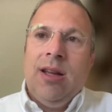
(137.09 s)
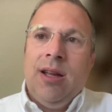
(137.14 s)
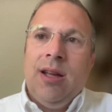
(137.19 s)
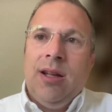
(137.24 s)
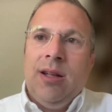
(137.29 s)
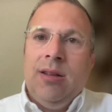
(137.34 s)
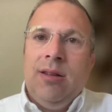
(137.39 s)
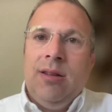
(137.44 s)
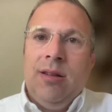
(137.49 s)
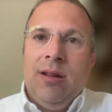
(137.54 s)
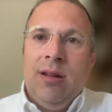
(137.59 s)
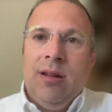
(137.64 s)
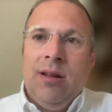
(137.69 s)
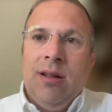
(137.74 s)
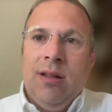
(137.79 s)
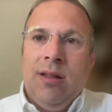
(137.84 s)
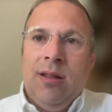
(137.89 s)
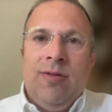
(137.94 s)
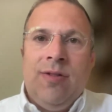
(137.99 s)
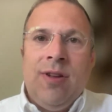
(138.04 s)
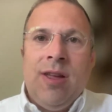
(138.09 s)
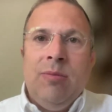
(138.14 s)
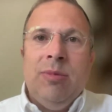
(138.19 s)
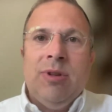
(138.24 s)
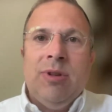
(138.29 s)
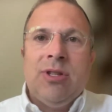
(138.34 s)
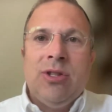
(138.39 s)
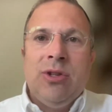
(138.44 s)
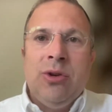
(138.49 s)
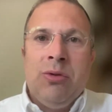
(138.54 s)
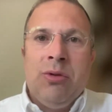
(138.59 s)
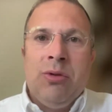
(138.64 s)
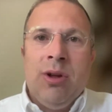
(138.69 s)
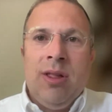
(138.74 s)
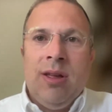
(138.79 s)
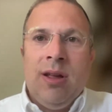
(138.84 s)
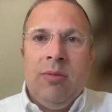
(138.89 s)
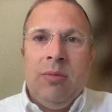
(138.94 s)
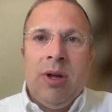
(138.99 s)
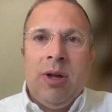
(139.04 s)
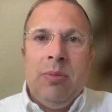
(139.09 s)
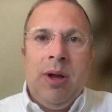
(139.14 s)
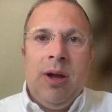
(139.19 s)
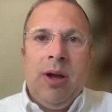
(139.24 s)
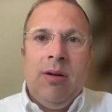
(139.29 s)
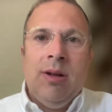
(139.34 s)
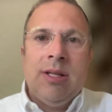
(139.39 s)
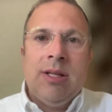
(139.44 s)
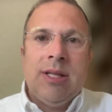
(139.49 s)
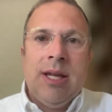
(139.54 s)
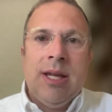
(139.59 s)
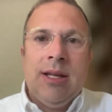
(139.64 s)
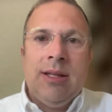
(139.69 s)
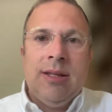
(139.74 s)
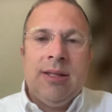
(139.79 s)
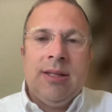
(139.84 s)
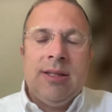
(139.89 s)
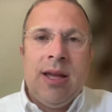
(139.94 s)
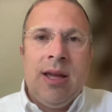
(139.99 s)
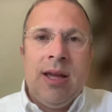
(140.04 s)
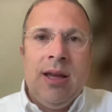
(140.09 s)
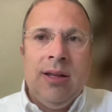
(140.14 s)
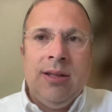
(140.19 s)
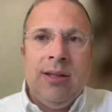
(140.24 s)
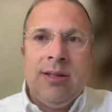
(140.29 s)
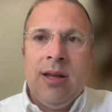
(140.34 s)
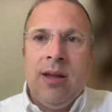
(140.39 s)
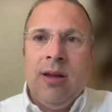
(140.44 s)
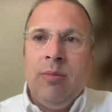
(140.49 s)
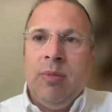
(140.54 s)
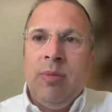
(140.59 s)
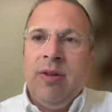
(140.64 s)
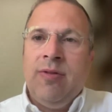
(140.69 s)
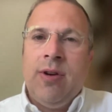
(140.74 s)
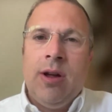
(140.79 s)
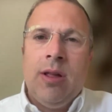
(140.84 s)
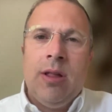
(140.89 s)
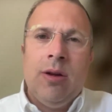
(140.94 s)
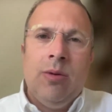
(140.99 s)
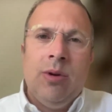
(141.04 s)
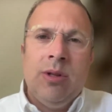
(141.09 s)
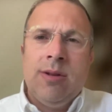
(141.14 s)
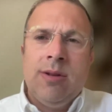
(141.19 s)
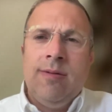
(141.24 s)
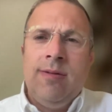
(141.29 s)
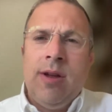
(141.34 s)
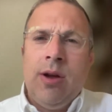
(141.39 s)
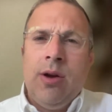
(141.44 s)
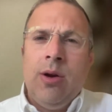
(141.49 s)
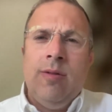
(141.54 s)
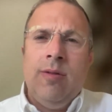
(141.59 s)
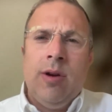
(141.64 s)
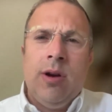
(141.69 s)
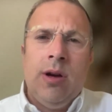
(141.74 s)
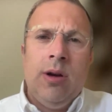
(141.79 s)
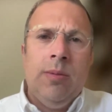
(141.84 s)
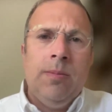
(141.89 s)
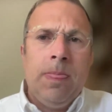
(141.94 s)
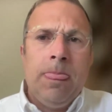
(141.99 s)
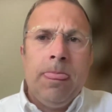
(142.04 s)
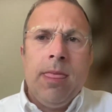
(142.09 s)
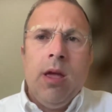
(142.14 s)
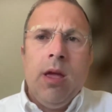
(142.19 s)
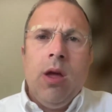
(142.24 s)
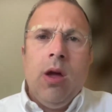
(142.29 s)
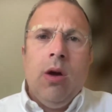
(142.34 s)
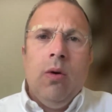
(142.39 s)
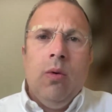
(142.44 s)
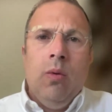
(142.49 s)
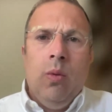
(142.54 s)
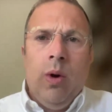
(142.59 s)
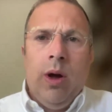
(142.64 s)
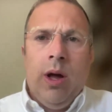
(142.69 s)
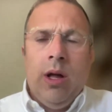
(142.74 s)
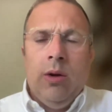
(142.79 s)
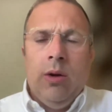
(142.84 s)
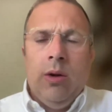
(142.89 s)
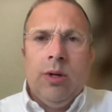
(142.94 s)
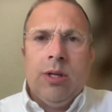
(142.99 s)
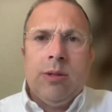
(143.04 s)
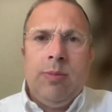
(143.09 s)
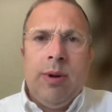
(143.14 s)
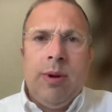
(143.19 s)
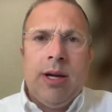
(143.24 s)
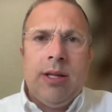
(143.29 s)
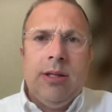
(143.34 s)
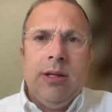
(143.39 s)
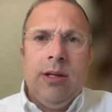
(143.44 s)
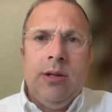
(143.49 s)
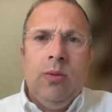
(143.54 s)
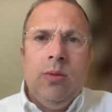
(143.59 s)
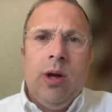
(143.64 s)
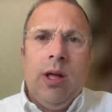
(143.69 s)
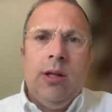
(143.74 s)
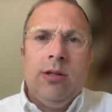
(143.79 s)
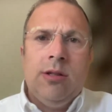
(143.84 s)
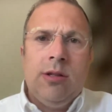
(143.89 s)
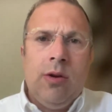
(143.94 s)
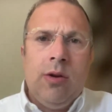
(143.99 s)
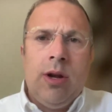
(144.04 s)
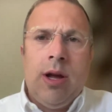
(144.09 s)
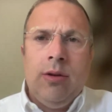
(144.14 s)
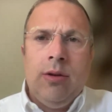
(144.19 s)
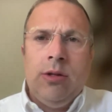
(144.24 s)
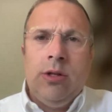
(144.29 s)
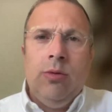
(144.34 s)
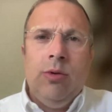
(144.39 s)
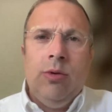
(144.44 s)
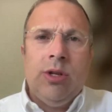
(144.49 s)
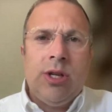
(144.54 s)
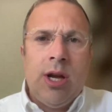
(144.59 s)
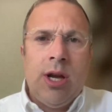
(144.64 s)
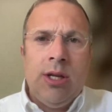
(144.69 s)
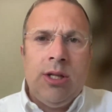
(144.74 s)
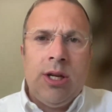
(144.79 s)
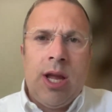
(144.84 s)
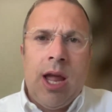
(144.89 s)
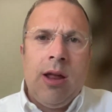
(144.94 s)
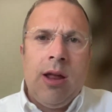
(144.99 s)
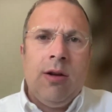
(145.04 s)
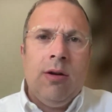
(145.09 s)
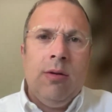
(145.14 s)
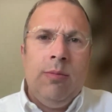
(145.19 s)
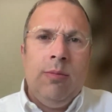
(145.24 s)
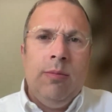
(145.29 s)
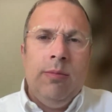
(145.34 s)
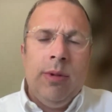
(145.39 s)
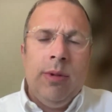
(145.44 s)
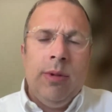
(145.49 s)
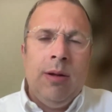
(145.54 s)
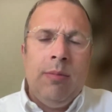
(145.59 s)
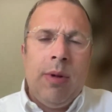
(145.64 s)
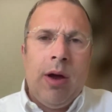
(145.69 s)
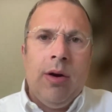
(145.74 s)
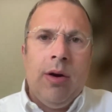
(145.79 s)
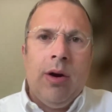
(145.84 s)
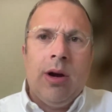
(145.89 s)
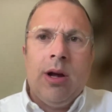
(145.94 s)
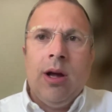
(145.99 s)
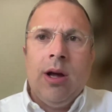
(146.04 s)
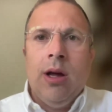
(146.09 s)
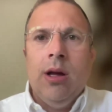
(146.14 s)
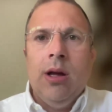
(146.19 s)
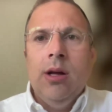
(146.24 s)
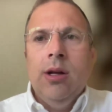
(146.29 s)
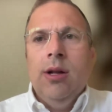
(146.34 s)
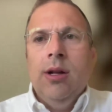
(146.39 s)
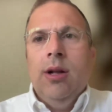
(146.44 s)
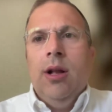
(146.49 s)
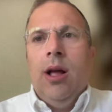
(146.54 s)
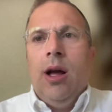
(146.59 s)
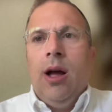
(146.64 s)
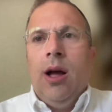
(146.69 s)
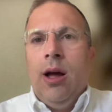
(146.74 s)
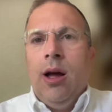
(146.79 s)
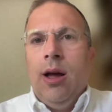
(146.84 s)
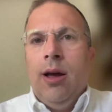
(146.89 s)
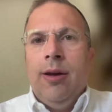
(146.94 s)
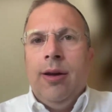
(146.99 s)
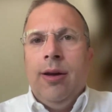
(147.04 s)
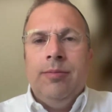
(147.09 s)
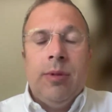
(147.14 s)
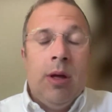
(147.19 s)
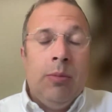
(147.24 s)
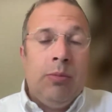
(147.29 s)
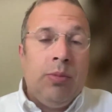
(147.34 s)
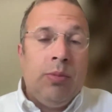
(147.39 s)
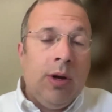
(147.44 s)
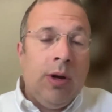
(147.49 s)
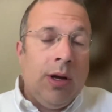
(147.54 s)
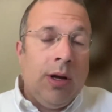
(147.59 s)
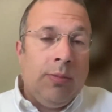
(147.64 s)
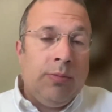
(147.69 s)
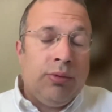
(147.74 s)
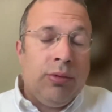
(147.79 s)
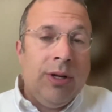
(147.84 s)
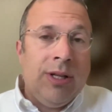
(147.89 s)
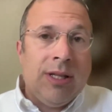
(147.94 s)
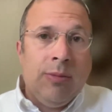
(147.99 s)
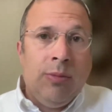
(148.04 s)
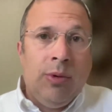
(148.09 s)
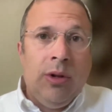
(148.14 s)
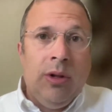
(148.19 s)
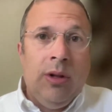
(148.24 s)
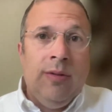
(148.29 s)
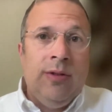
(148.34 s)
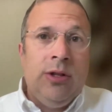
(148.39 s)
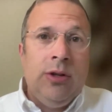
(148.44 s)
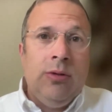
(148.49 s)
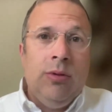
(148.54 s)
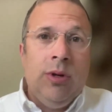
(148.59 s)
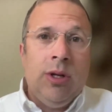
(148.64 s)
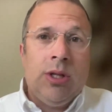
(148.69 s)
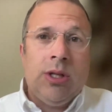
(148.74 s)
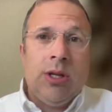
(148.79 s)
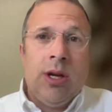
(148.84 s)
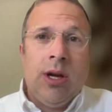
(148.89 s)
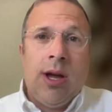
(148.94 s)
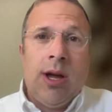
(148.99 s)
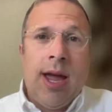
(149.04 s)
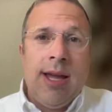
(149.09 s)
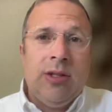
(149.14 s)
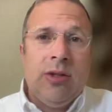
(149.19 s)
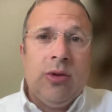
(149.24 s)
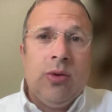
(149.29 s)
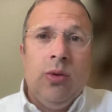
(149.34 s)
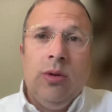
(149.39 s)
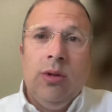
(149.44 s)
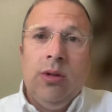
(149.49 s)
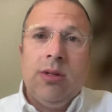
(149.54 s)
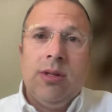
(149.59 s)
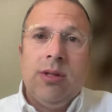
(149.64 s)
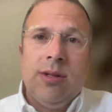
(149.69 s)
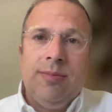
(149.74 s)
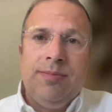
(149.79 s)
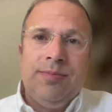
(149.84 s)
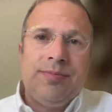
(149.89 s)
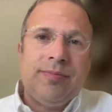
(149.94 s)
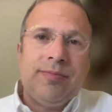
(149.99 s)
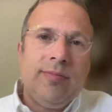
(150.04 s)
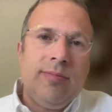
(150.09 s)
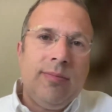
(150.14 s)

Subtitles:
And the famous story that my parents like to say is my father was a very, very well-respected, well-sought-out Jewish educator in America, a principal of Jewish high schools,